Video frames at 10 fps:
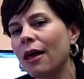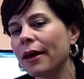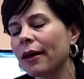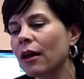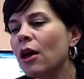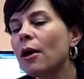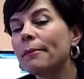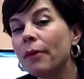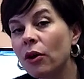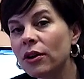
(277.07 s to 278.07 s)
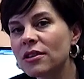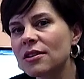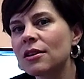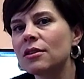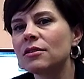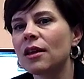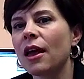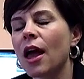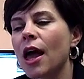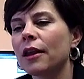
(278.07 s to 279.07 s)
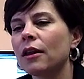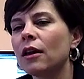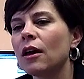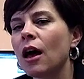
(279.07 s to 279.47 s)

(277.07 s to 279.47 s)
like bonuses and